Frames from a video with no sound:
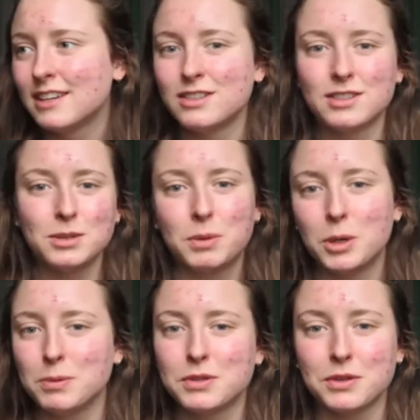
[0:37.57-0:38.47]
just the
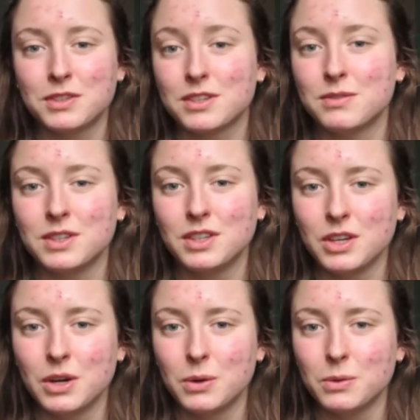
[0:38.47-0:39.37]
purpose of this
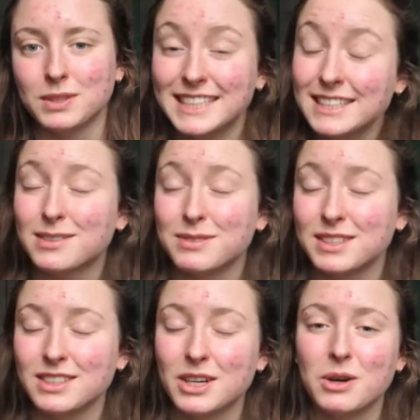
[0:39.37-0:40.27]
video, these
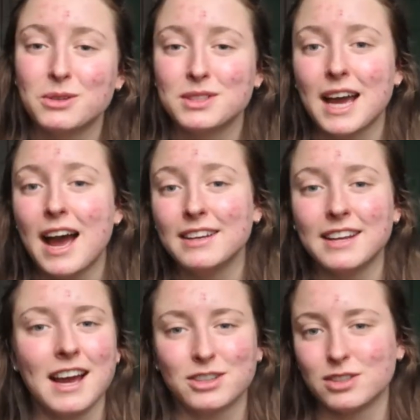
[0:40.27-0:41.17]
videos, and
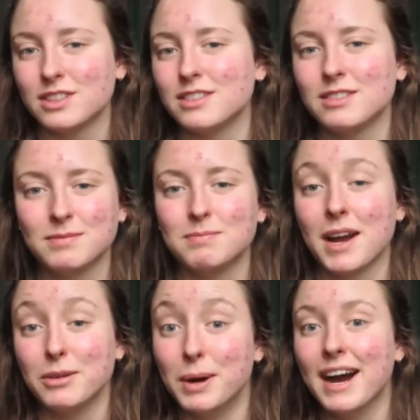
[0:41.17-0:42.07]
actually
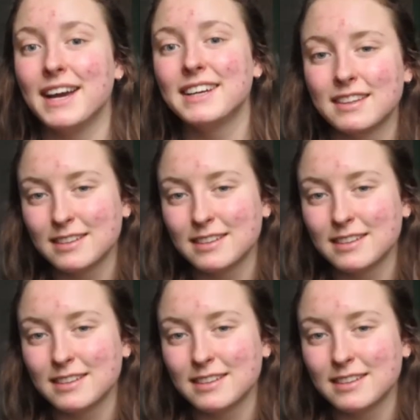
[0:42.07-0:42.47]
my ride.